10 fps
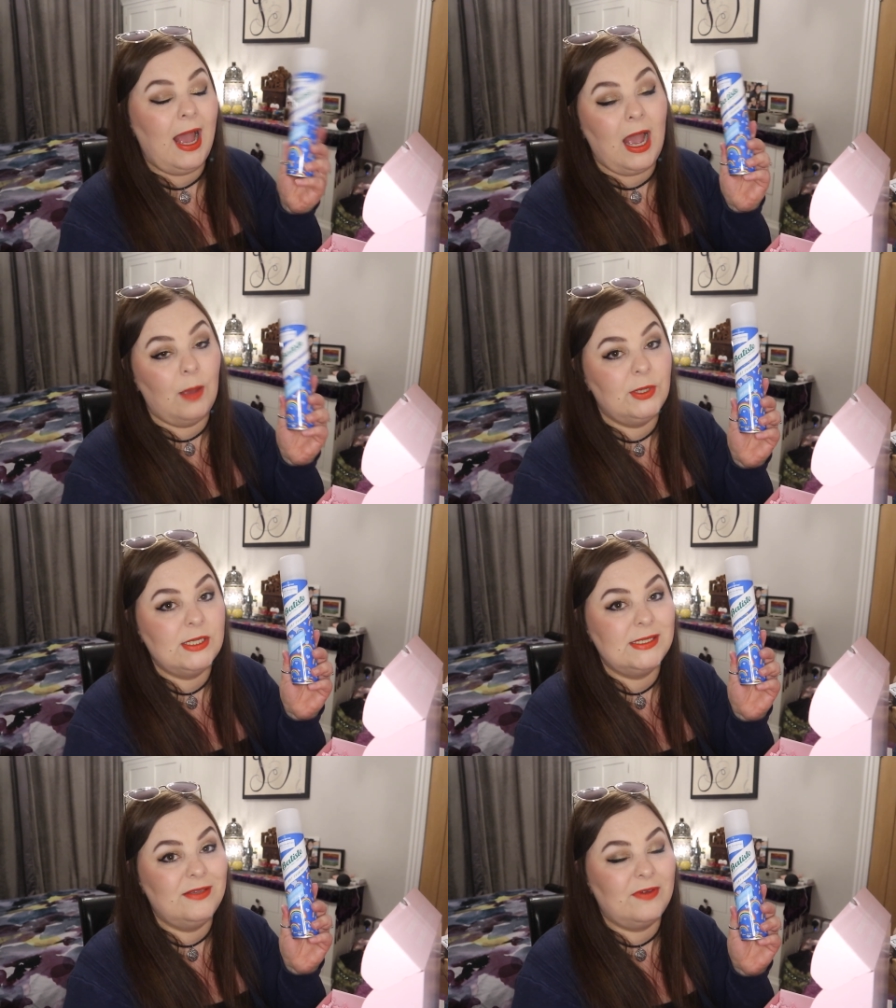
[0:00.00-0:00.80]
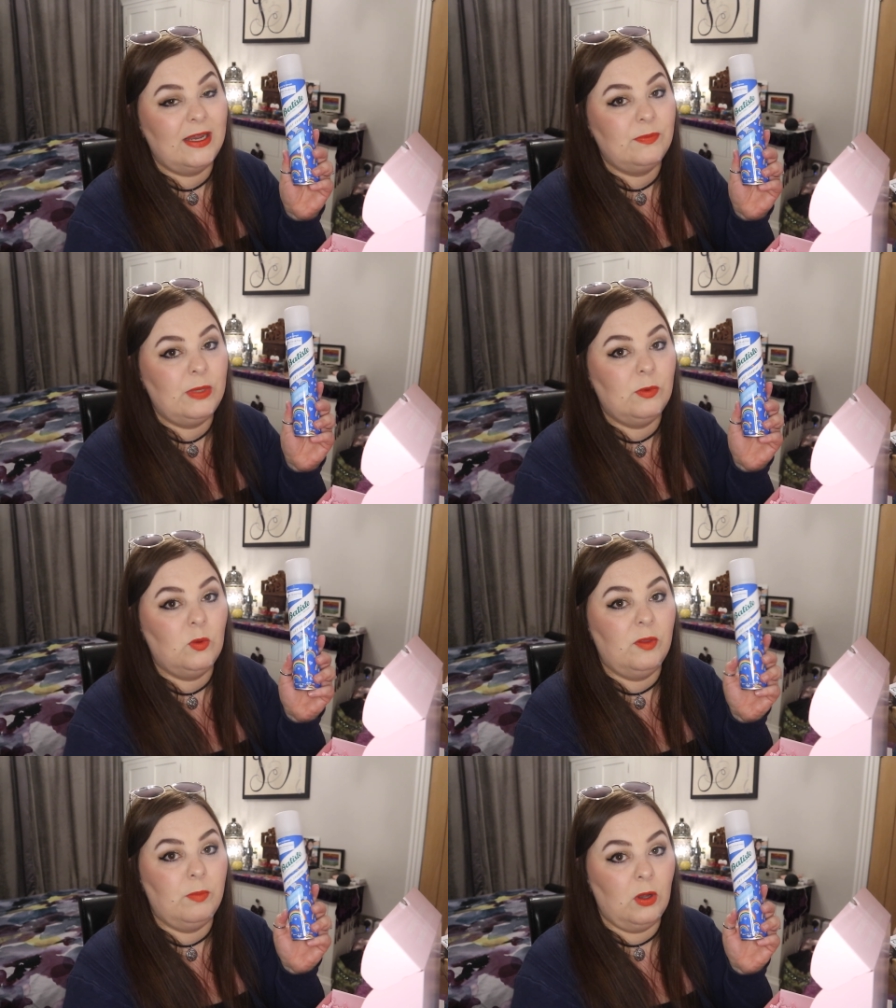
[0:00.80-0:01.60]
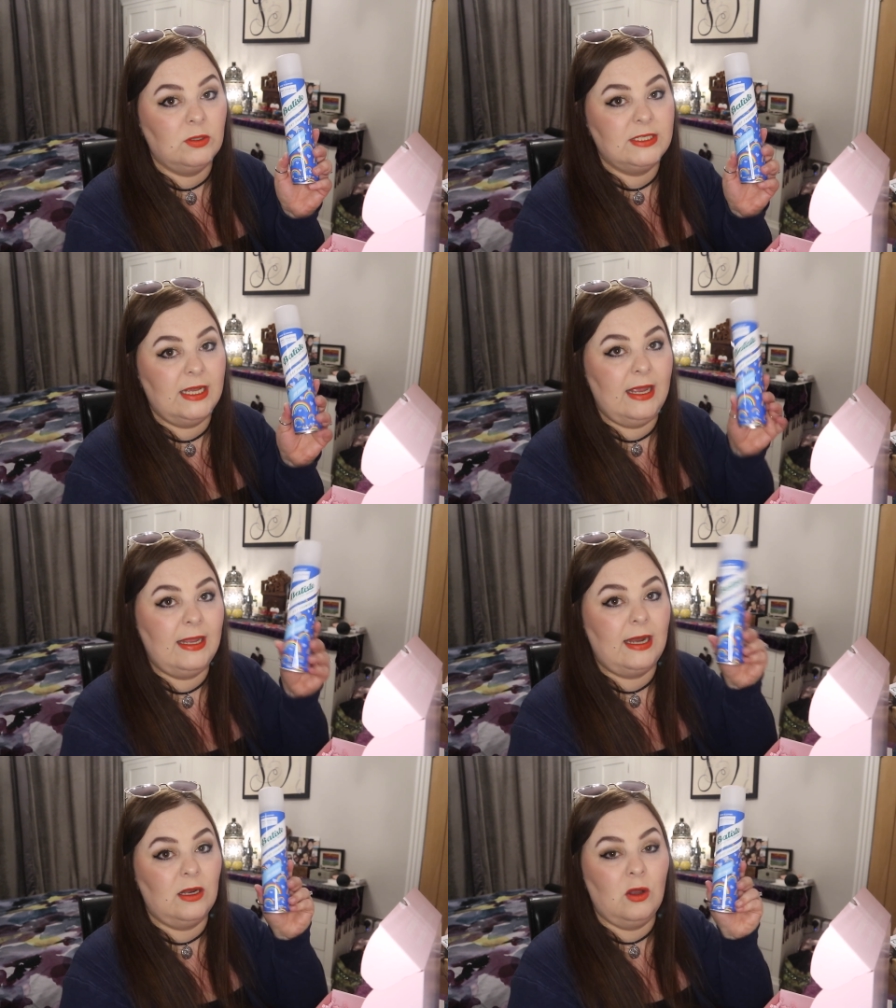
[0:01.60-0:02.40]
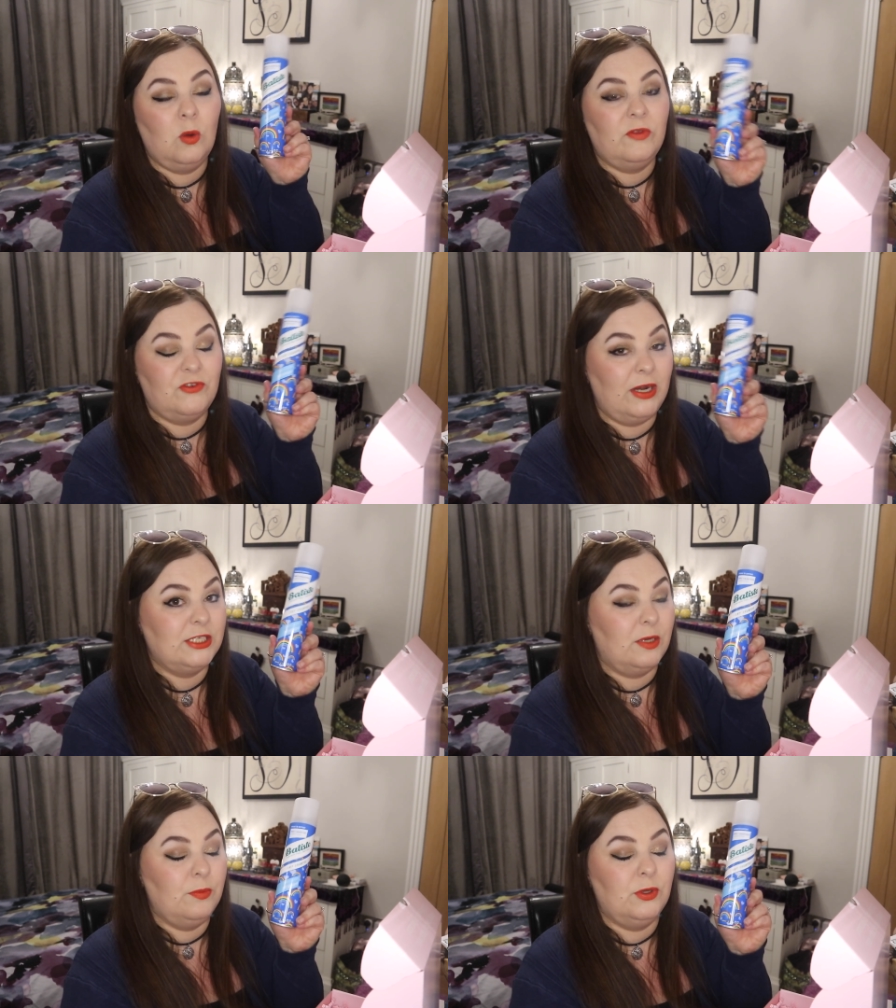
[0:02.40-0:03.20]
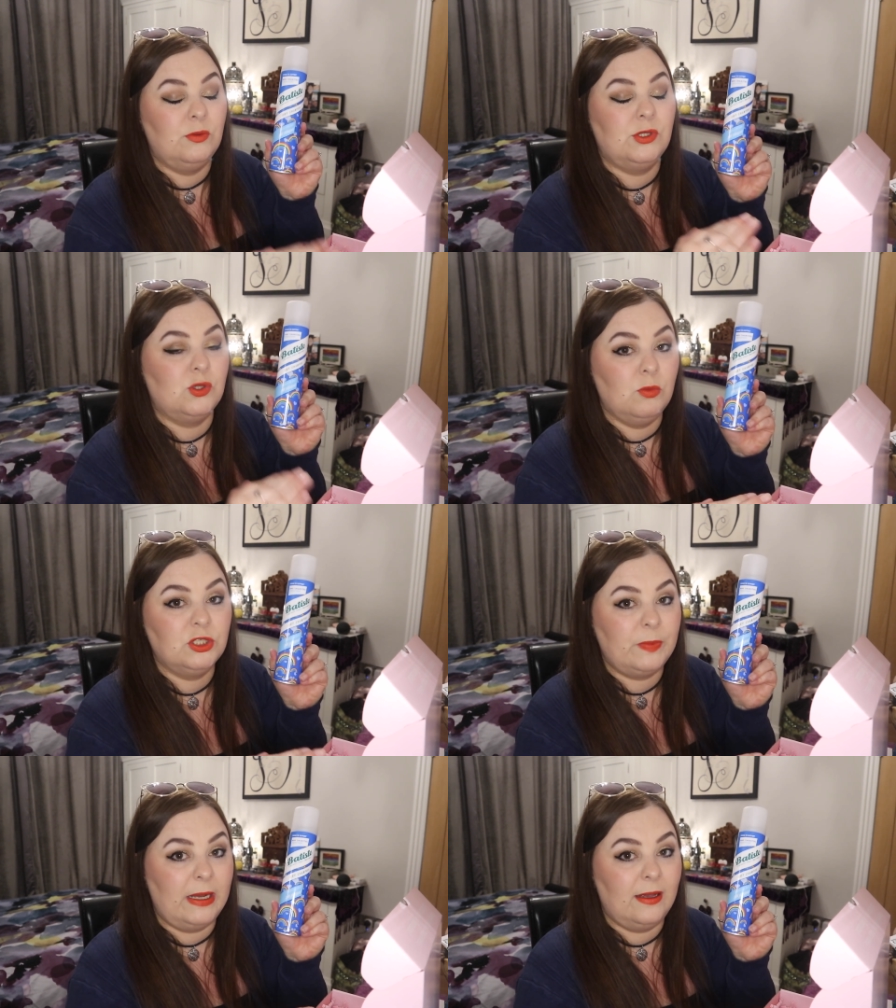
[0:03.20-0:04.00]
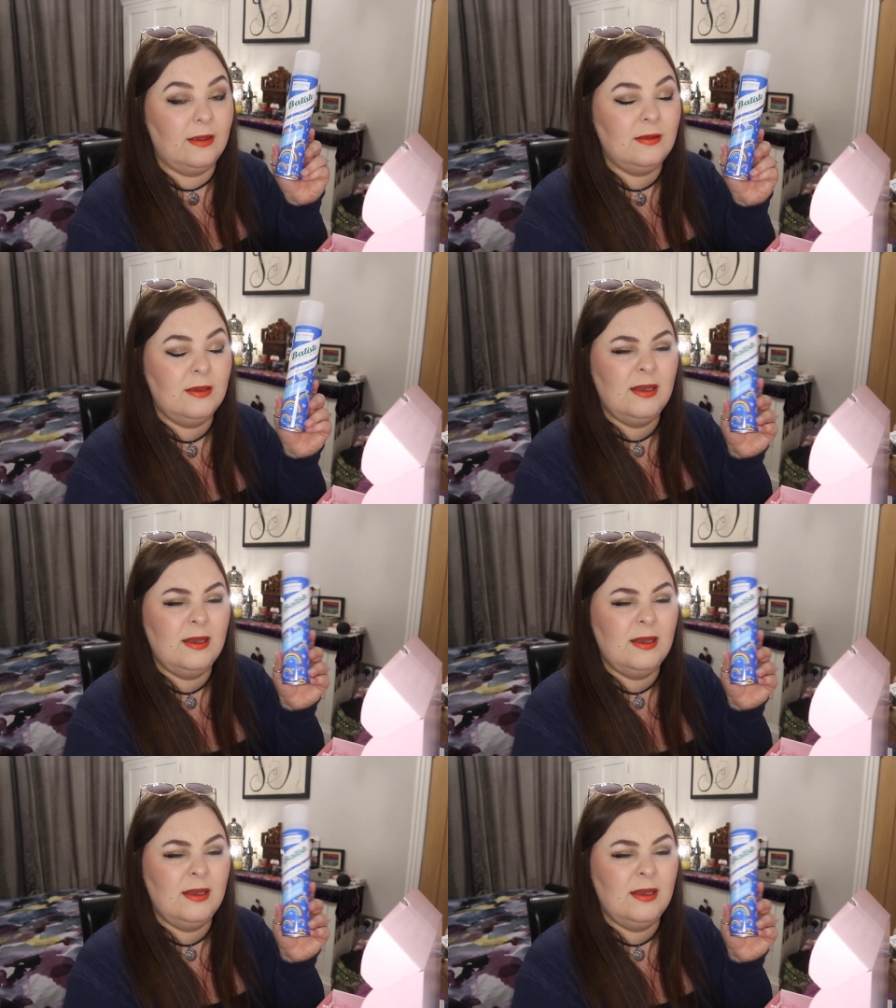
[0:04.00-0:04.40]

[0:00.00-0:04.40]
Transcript: I personally find people with blonde hair get along with dry shampoo so much better